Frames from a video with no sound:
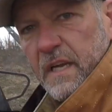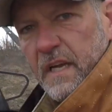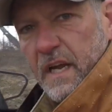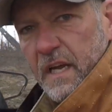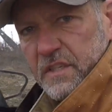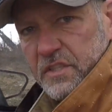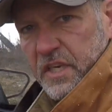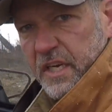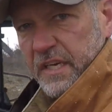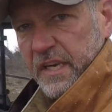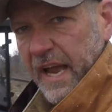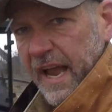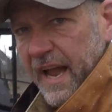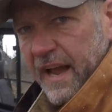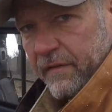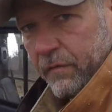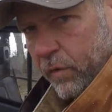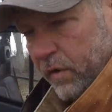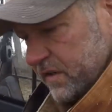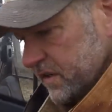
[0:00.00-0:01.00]
until you
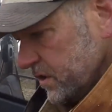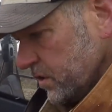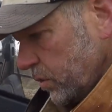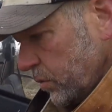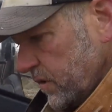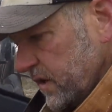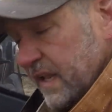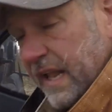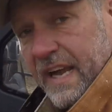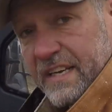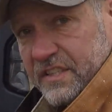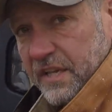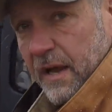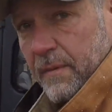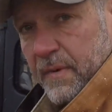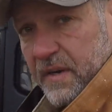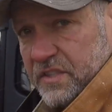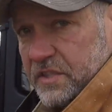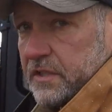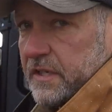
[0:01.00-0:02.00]
have one, you don't realize how
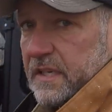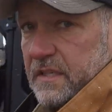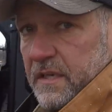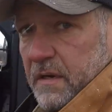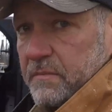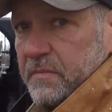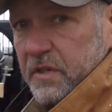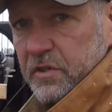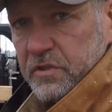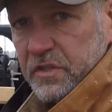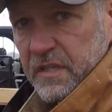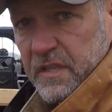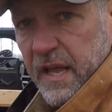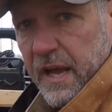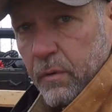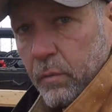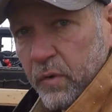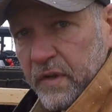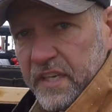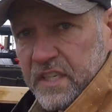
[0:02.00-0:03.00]
much you end up using
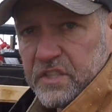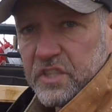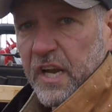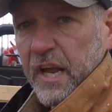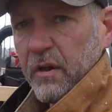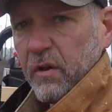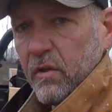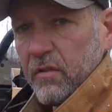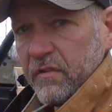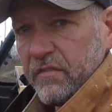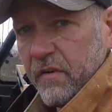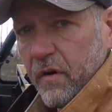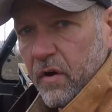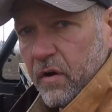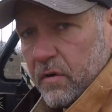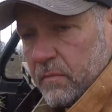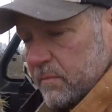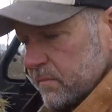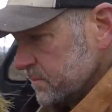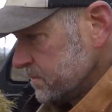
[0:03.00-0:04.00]
that winch out on the farm.